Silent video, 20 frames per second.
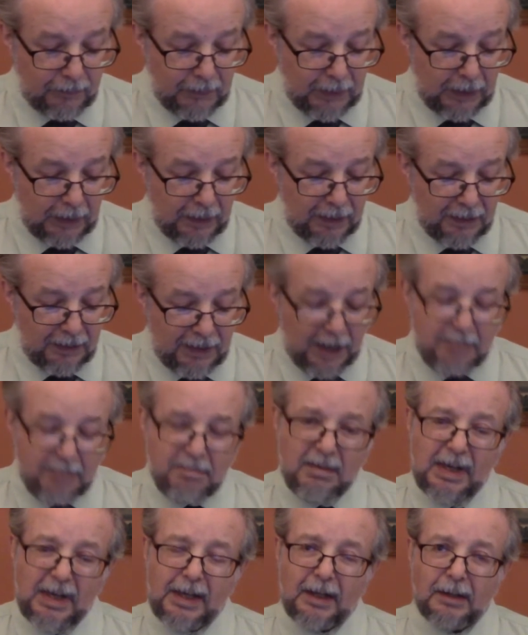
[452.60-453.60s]
that
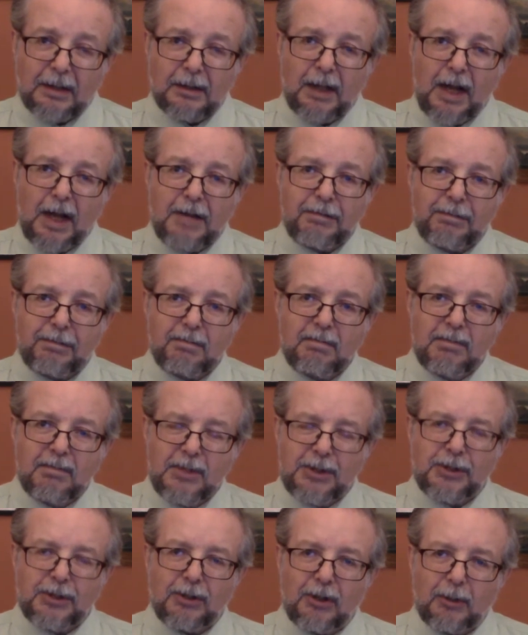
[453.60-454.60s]
make life
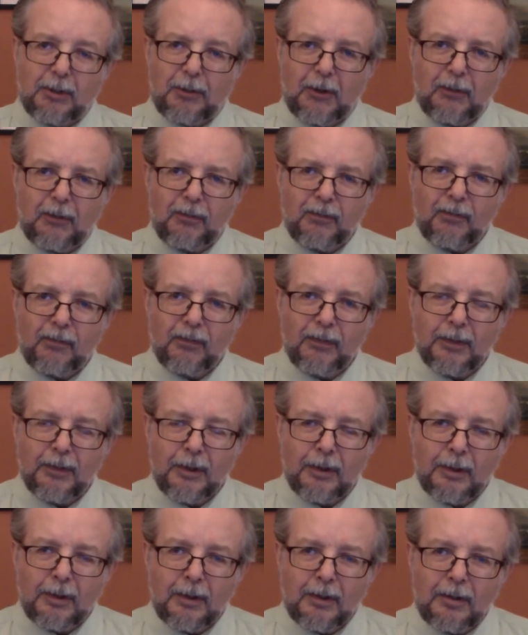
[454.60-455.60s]
miserable
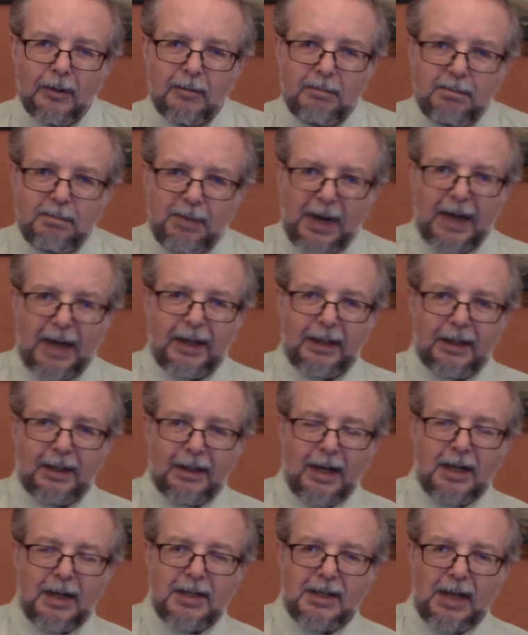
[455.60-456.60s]
back in
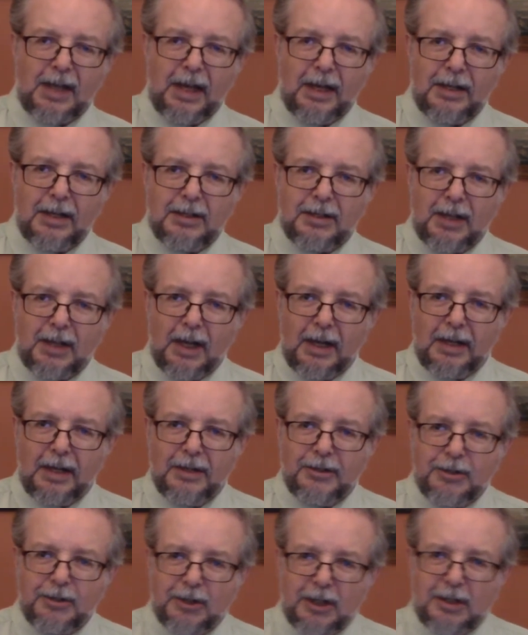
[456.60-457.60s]
Isaiah's day,
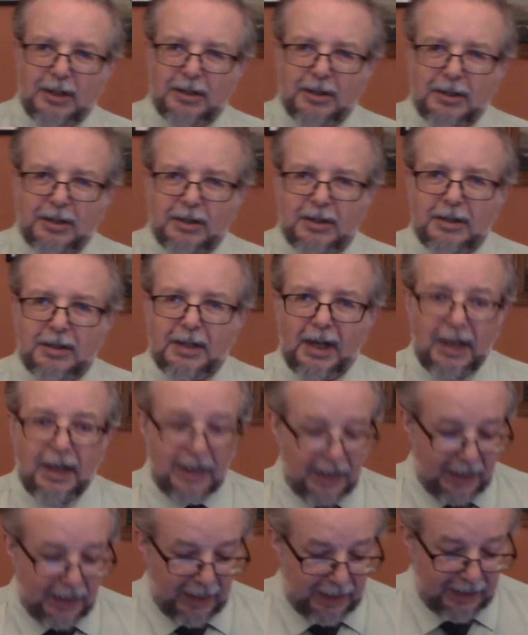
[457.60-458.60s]
in Jesus'
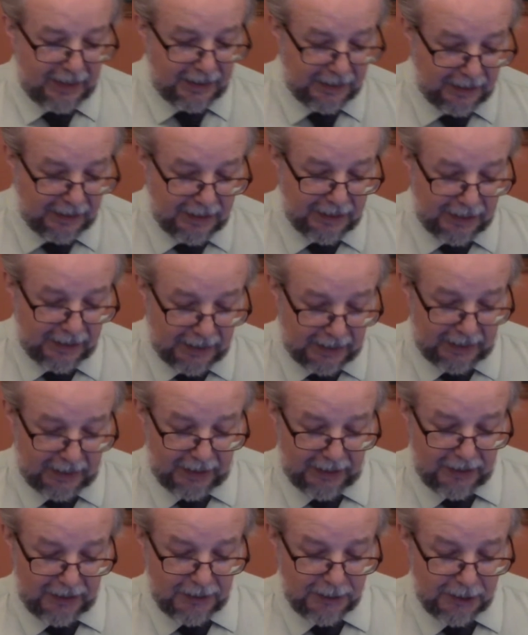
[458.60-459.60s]
day, and in
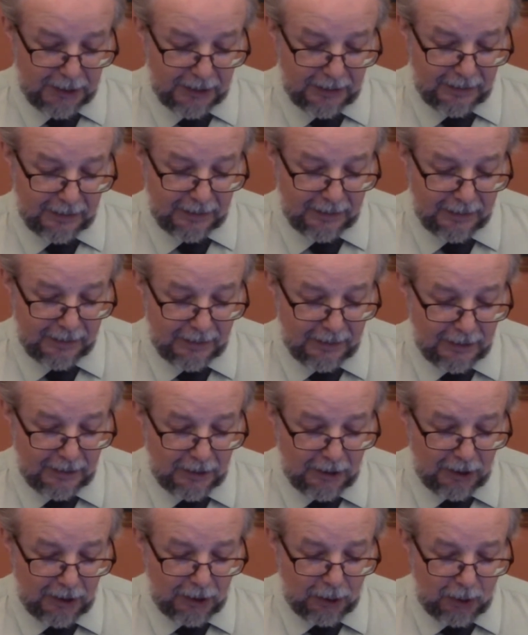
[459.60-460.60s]
ours,
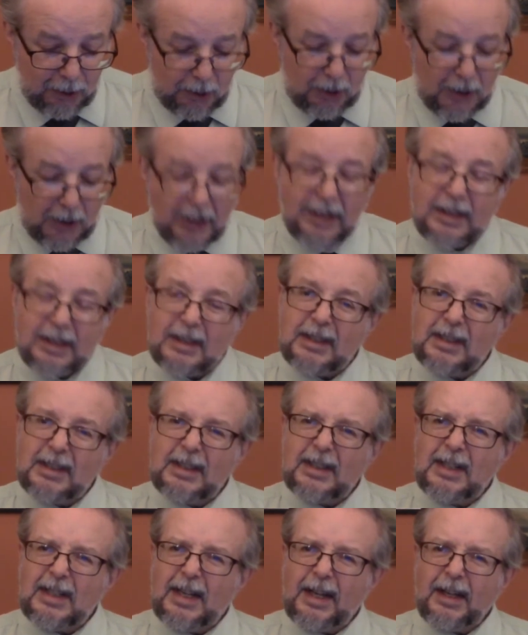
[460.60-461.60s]
who
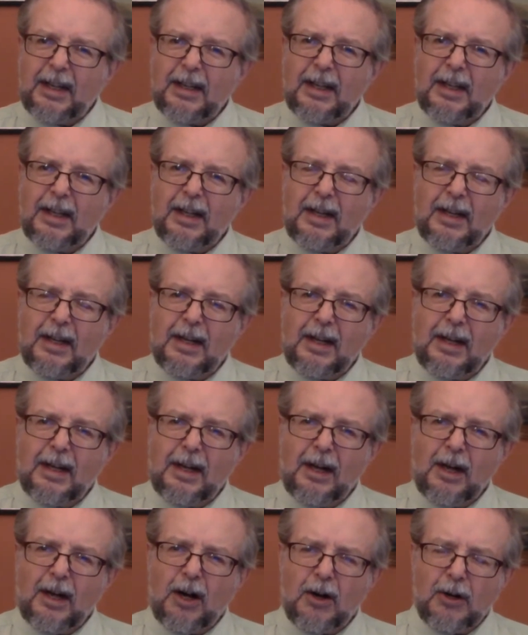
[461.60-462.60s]

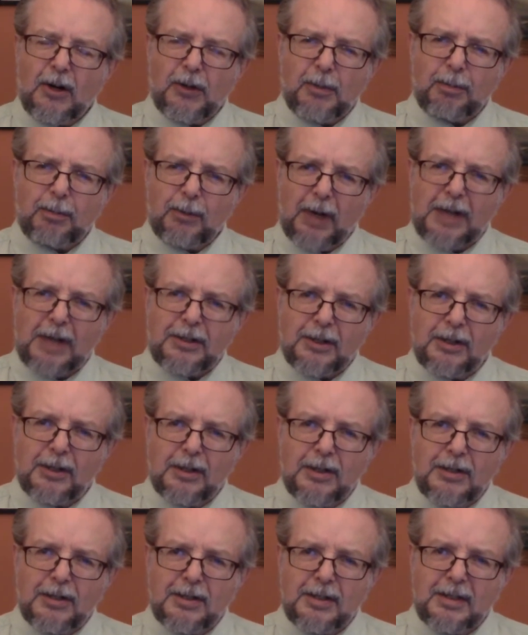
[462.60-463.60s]
are
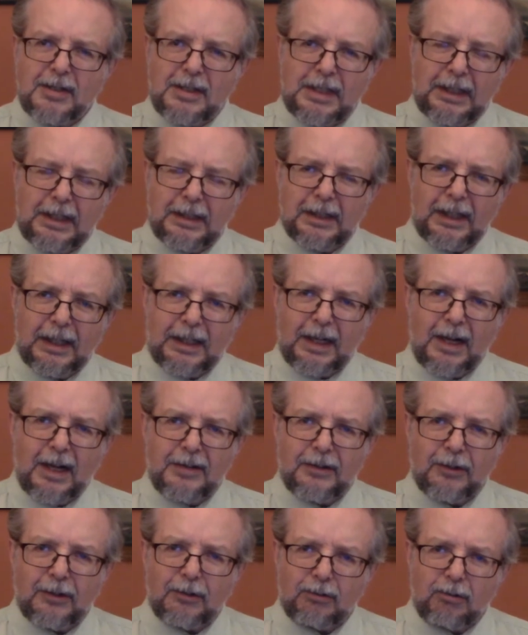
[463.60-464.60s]
oppressors kneeling on
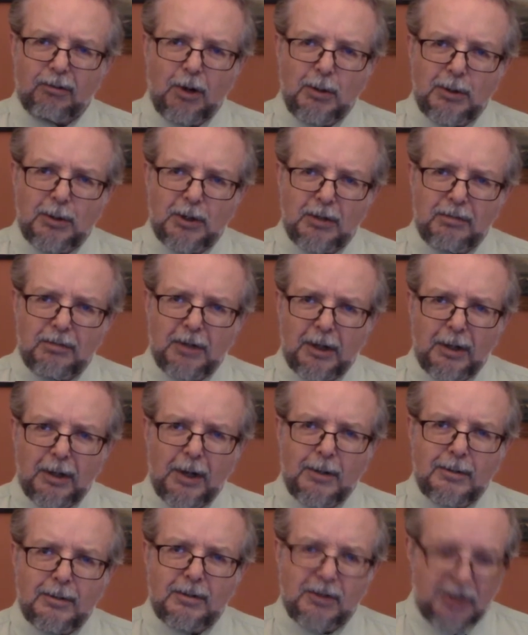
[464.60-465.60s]
the throats of their
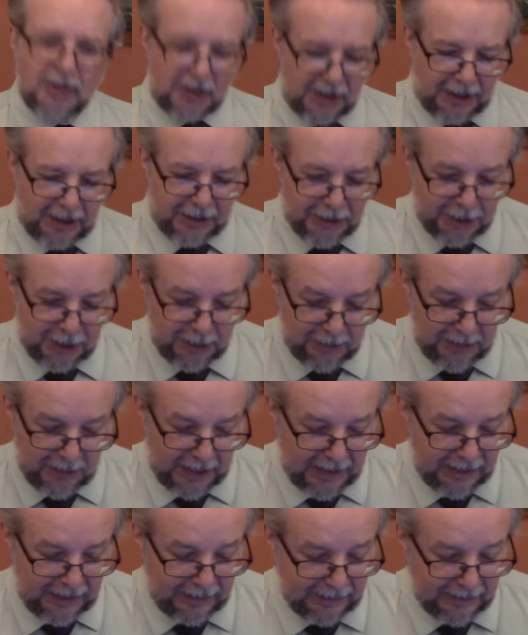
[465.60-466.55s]
own citizenry.